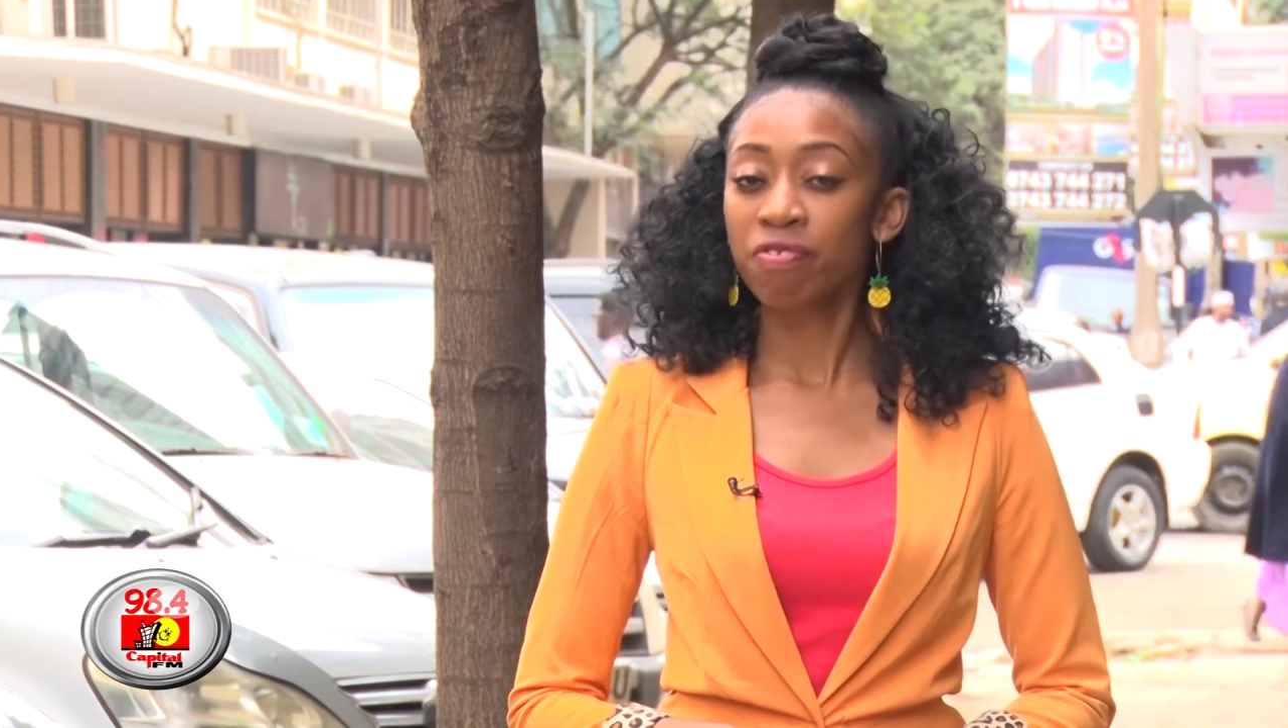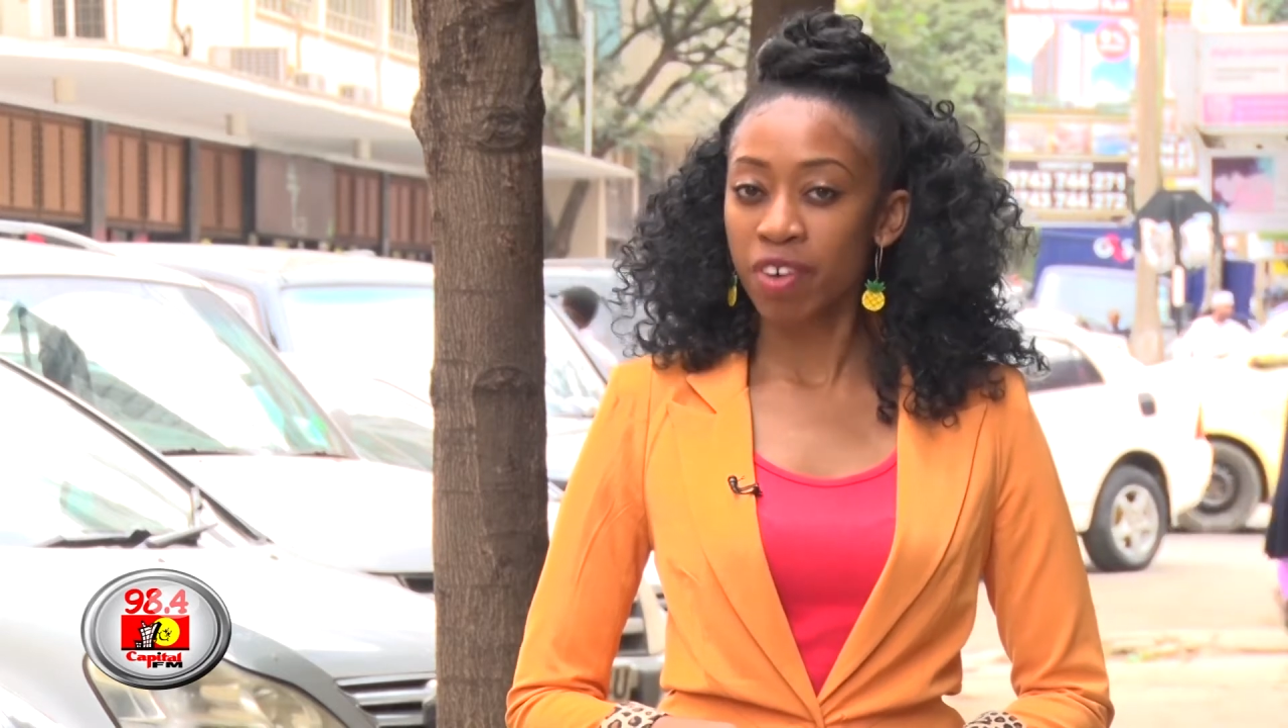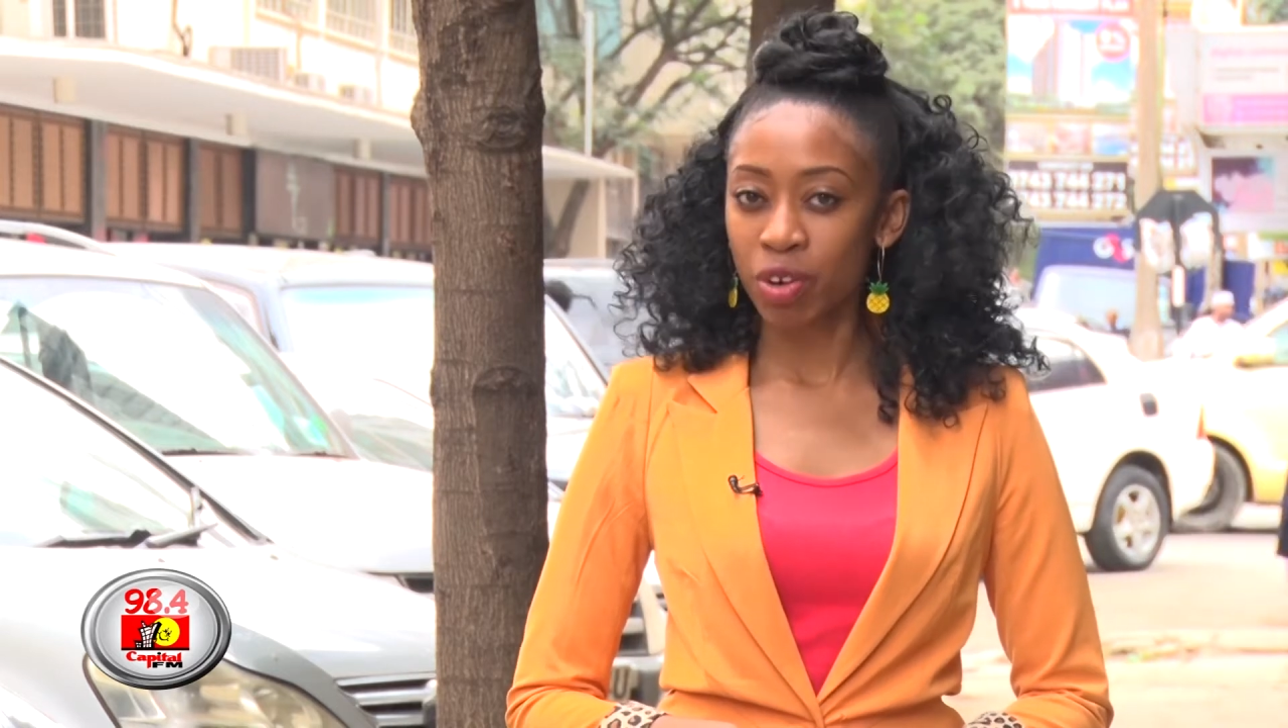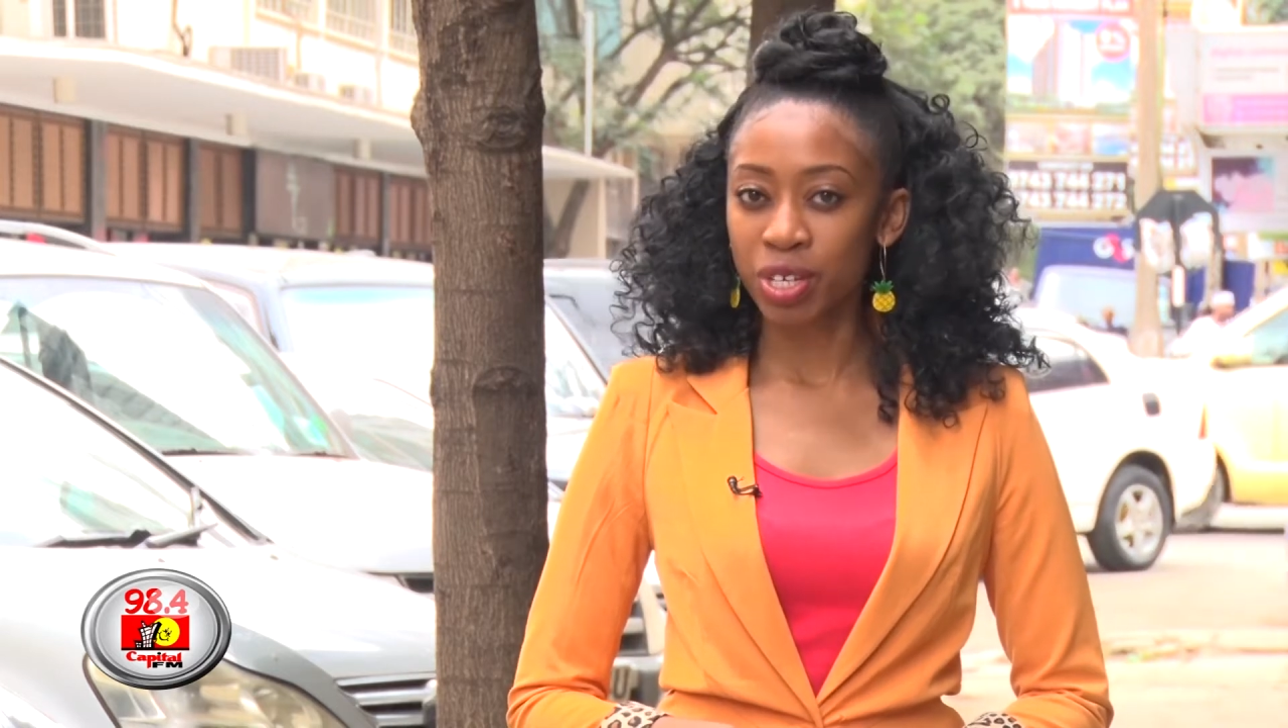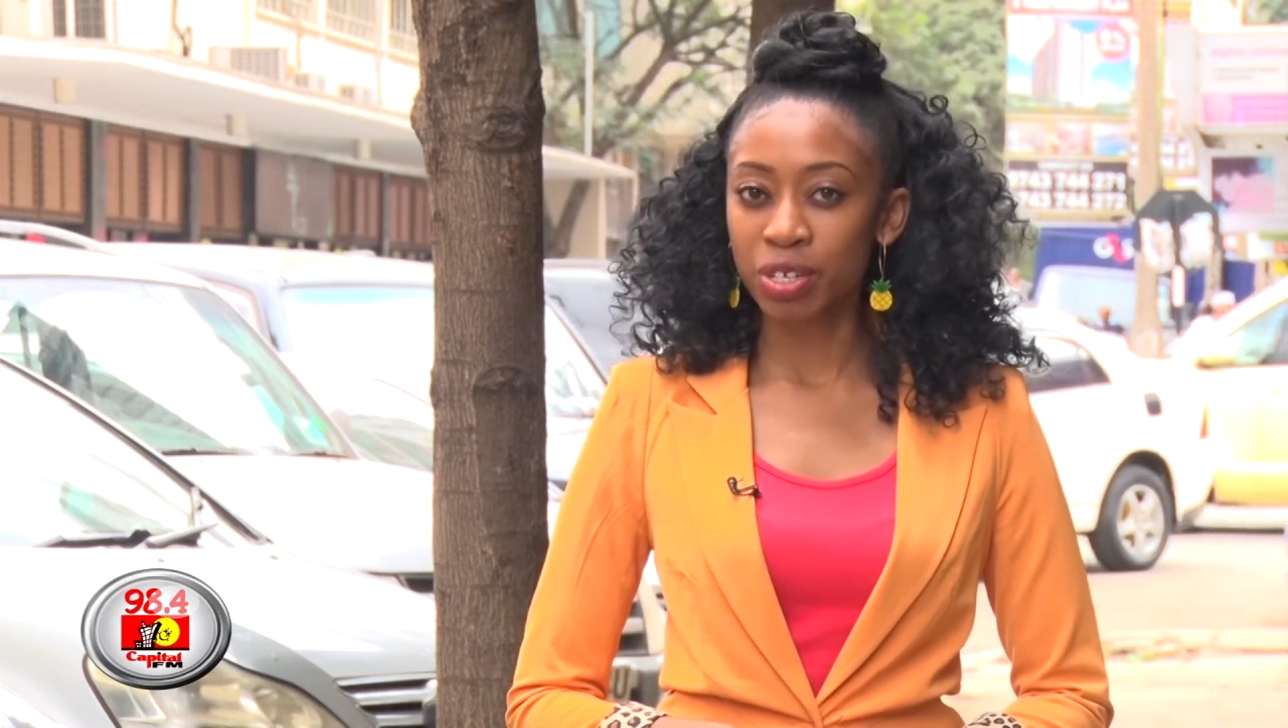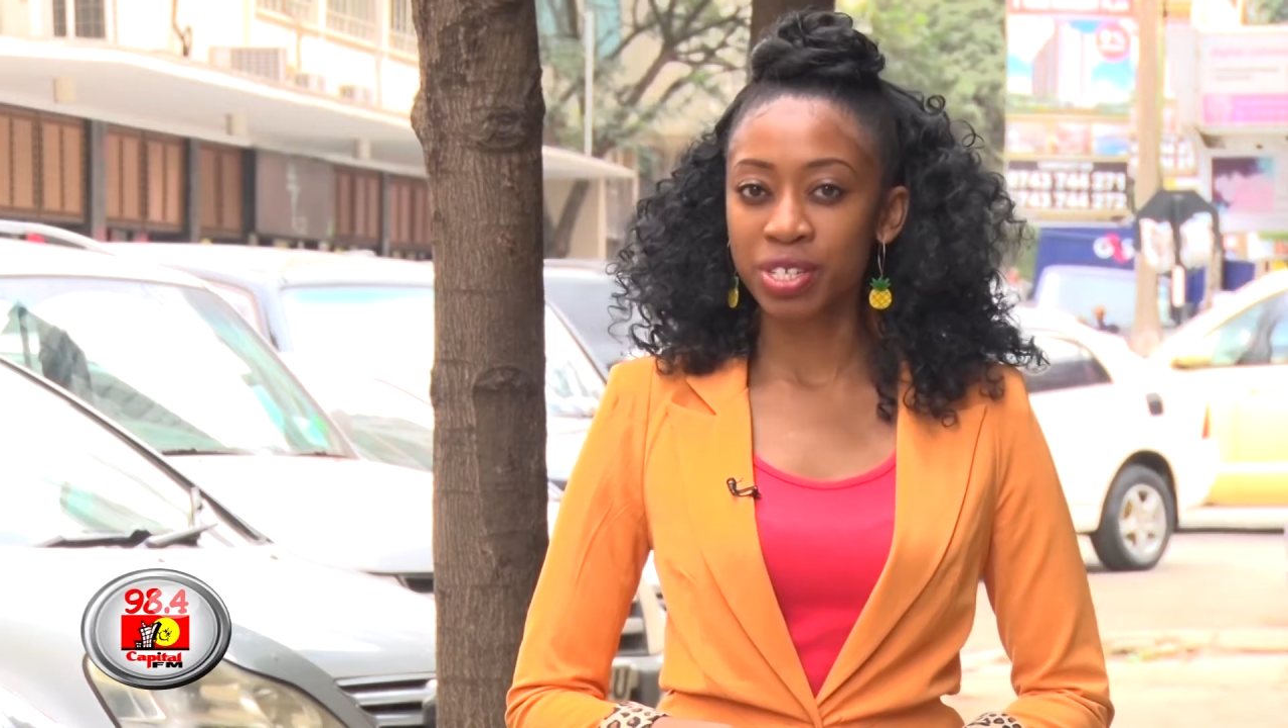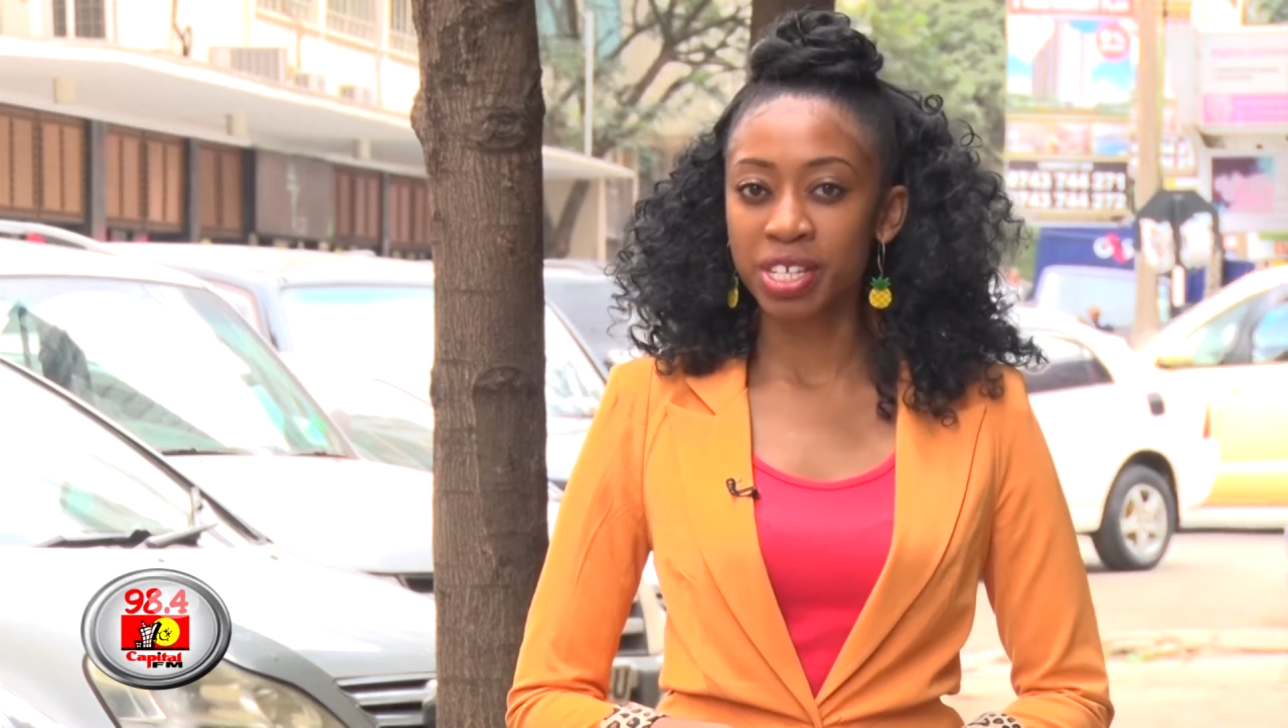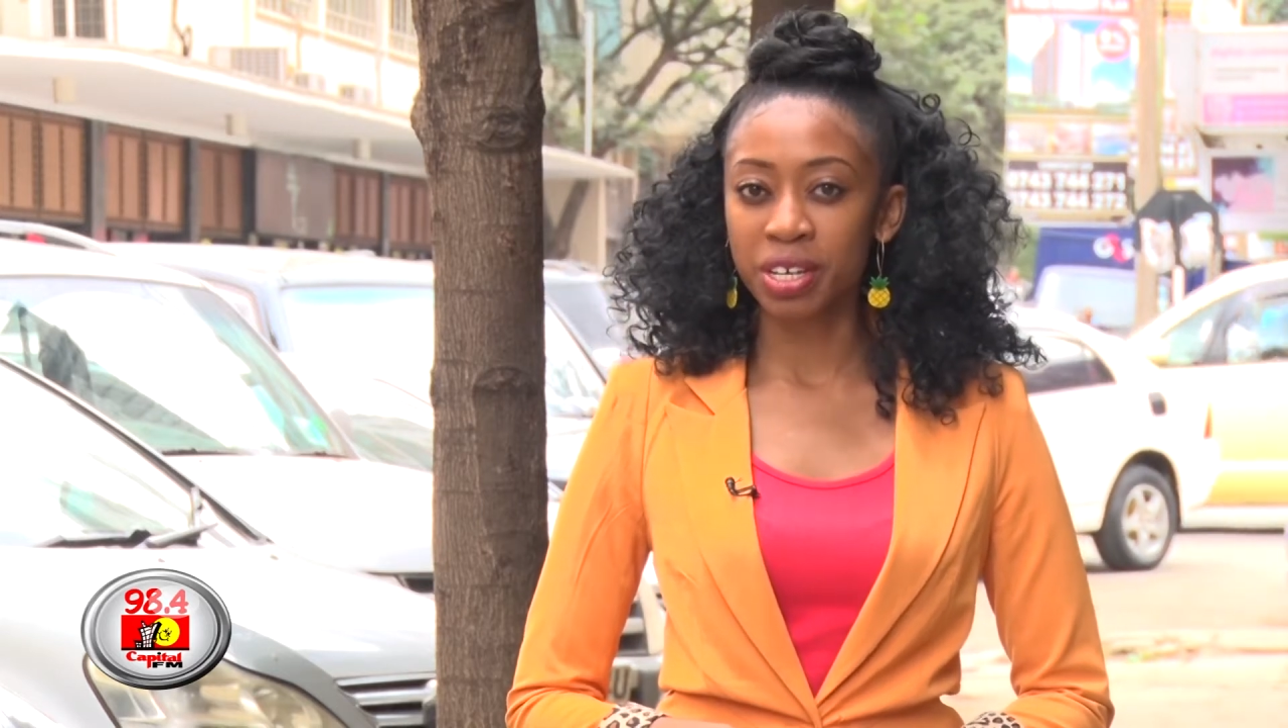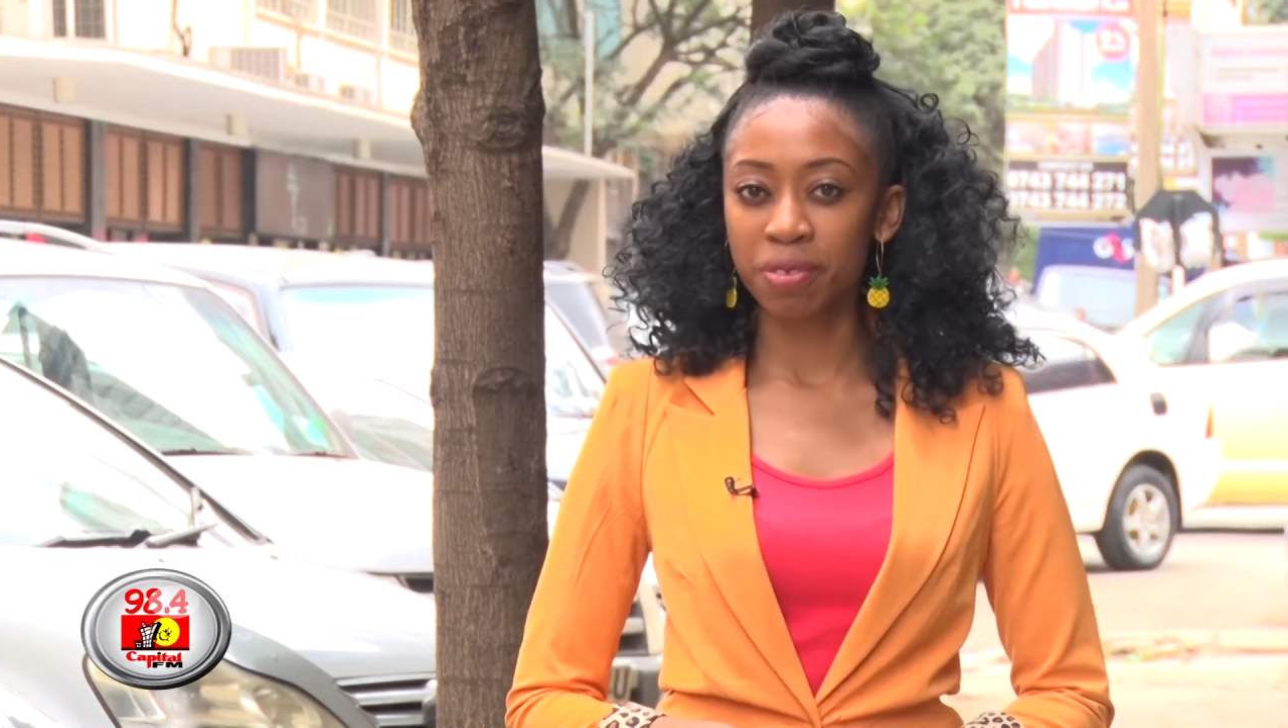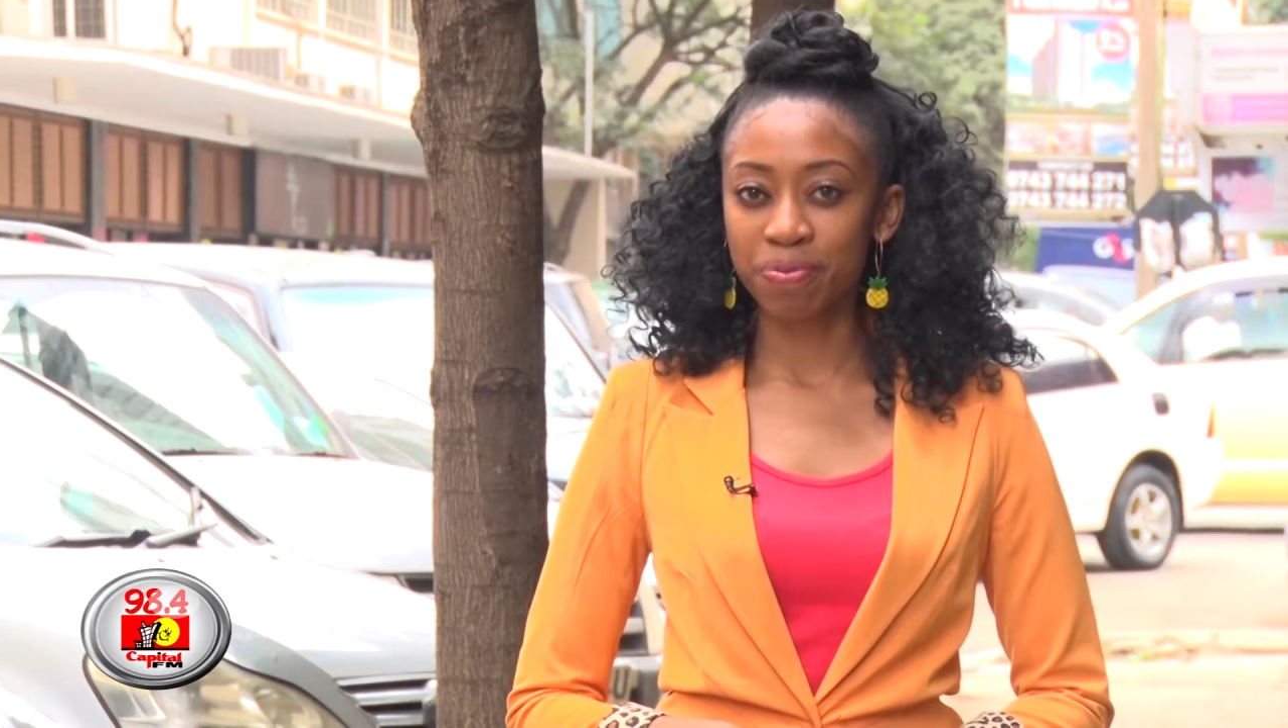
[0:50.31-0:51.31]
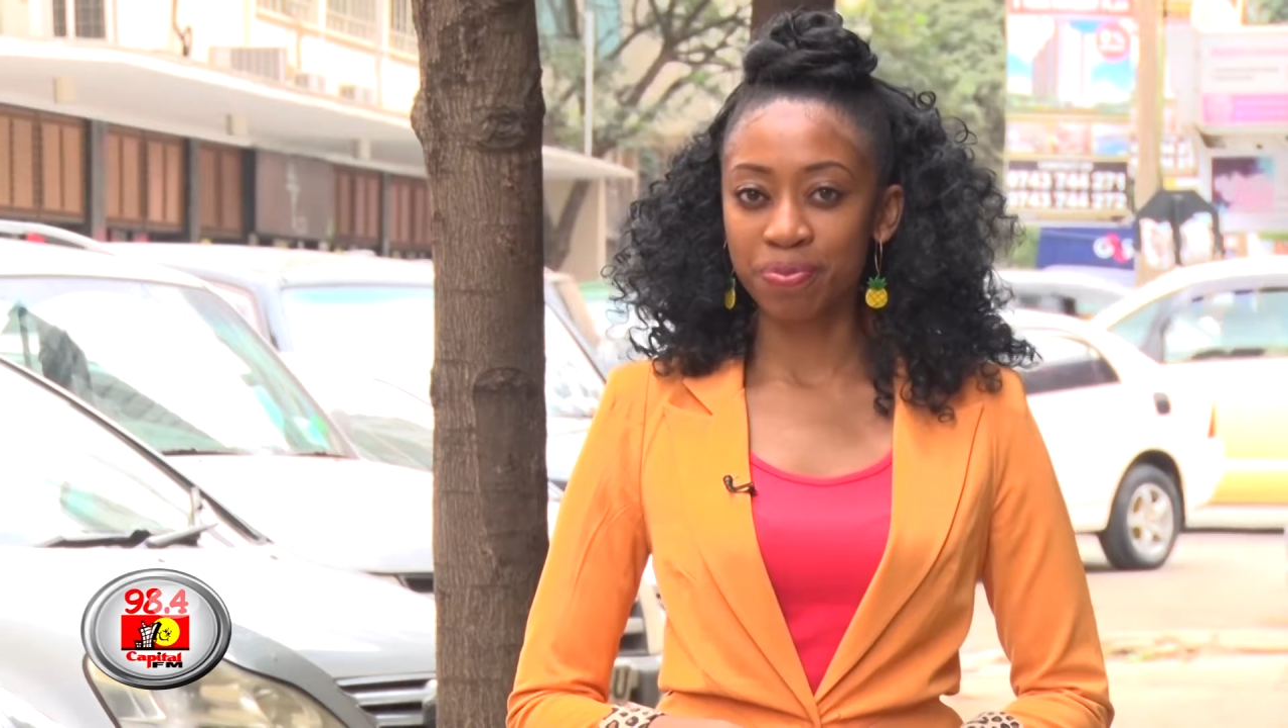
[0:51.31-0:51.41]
if found guilty.